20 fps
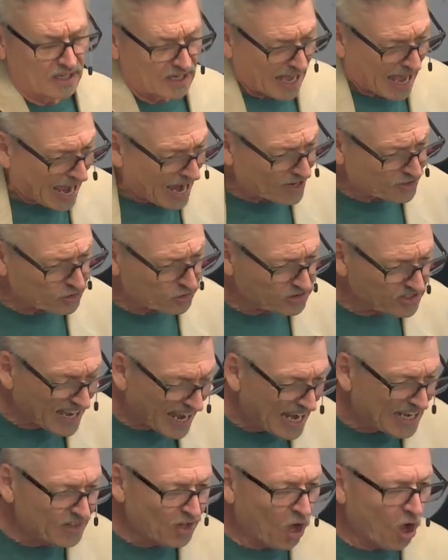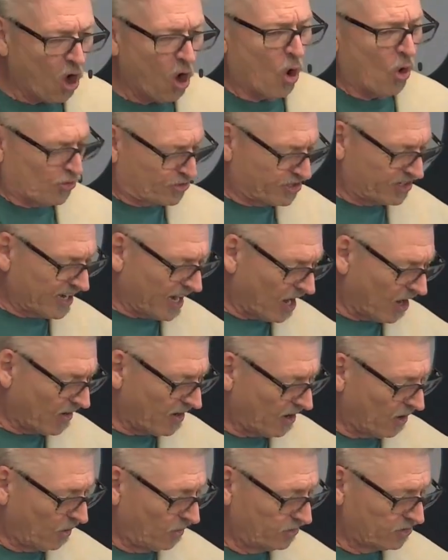ascertain the whole
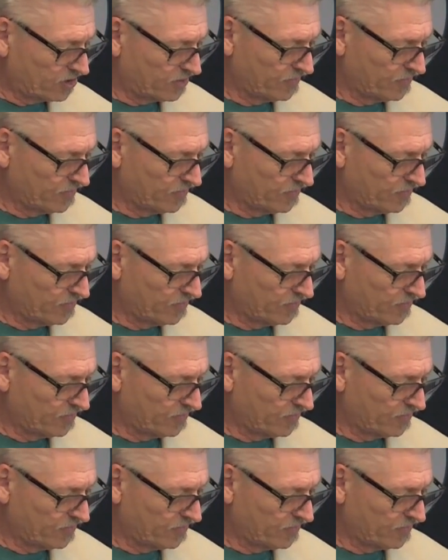scenarios,